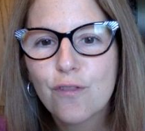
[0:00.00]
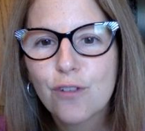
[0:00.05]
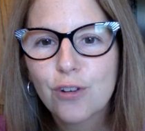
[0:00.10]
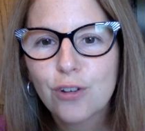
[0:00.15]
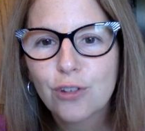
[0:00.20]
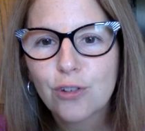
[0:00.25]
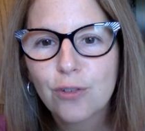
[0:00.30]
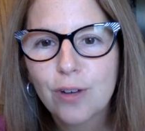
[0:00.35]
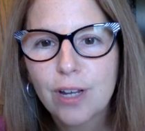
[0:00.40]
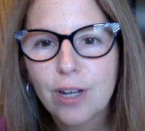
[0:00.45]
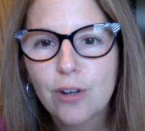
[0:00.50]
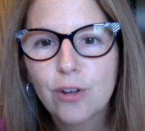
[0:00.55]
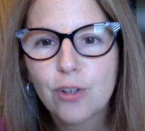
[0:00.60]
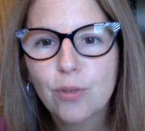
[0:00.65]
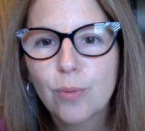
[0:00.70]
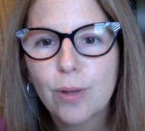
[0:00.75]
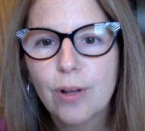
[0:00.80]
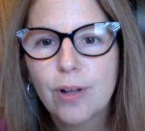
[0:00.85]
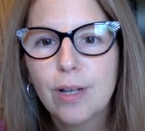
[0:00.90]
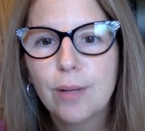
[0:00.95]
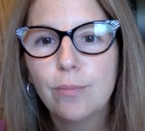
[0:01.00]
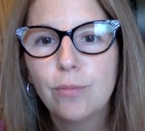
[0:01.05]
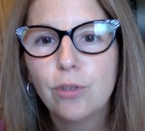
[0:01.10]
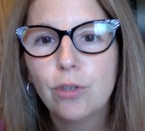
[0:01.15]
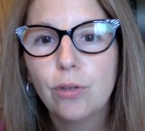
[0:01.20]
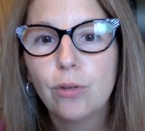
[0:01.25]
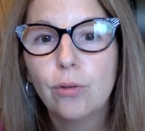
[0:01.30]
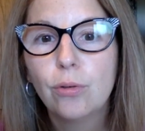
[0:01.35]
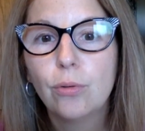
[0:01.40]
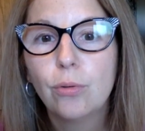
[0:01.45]
first graders, welcome
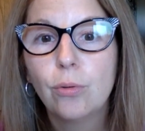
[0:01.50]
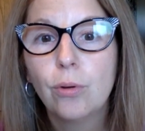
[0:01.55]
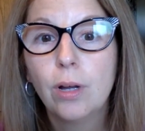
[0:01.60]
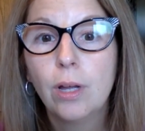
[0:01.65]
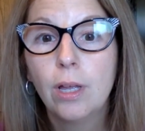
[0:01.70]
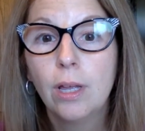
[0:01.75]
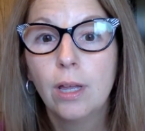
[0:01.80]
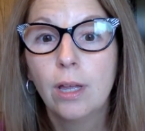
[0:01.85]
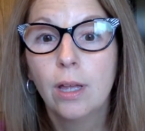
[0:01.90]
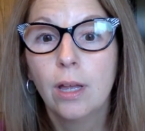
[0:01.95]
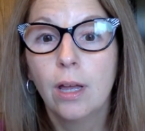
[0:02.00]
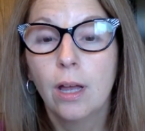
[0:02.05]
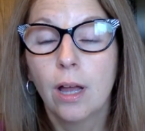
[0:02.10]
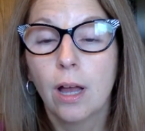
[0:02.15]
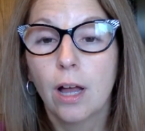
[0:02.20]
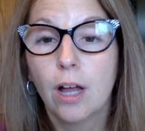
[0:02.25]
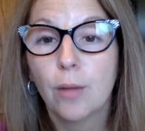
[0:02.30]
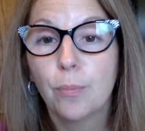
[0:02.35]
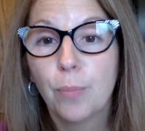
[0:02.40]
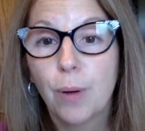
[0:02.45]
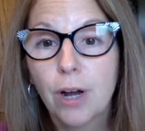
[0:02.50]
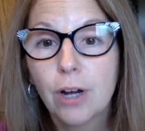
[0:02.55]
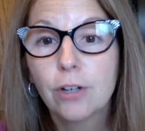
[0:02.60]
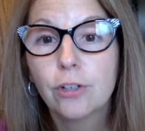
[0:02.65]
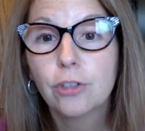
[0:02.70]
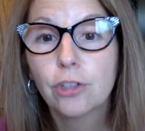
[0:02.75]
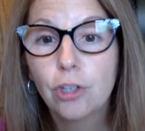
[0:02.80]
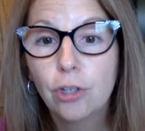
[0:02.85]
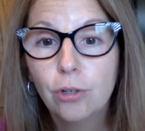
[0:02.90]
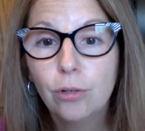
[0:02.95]
to um,
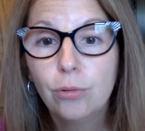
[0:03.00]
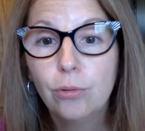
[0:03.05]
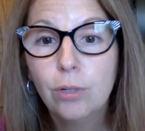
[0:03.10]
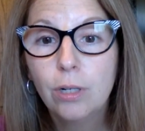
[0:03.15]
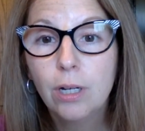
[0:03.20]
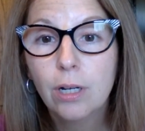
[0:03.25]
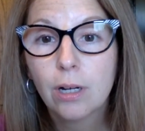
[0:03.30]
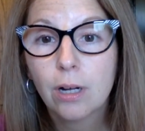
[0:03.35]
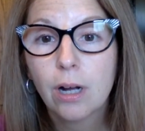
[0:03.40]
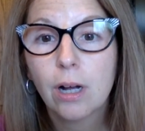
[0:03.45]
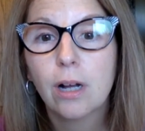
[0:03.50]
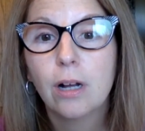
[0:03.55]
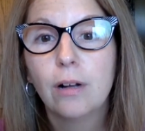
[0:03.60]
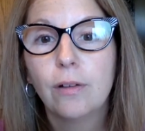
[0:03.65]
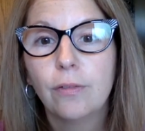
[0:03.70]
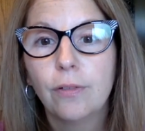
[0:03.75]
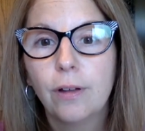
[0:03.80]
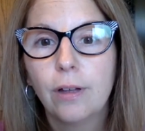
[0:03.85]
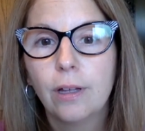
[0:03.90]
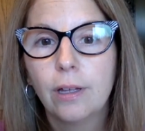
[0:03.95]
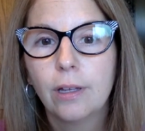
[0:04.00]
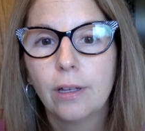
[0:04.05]
part two of